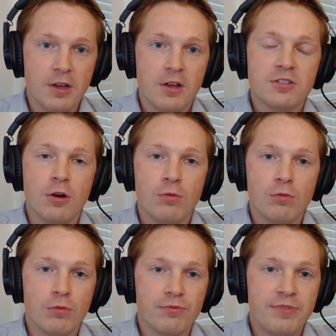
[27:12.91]

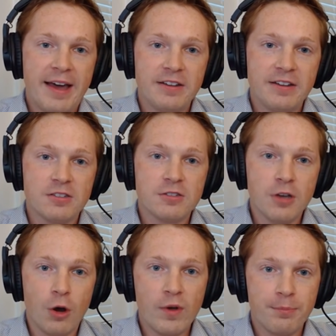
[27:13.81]
So that is
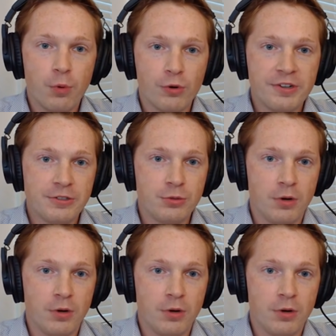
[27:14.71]
so important